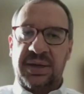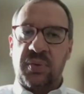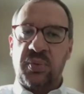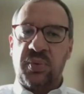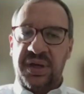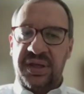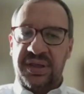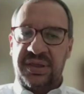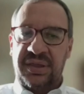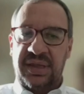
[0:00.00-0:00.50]

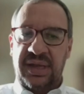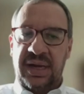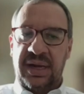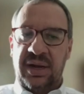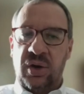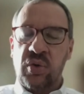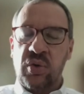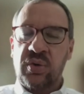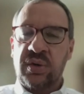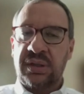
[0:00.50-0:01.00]
with
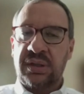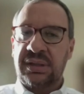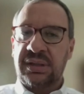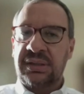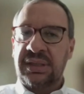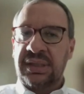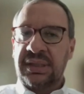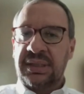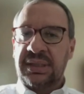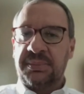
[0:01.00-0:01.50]

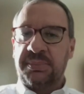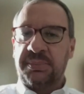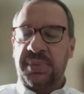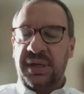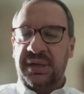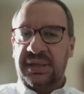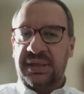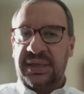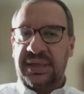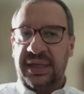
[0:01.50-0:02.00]
local
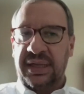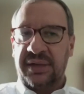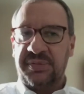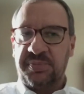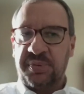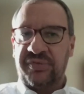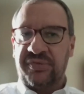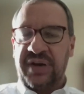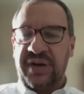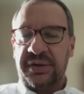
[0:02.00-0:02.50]

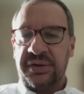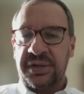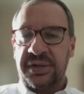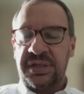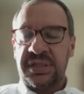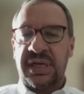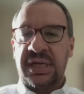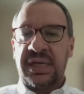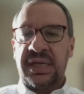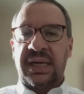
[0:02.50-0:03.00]
health
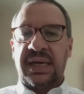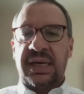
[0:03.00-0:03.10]
providers.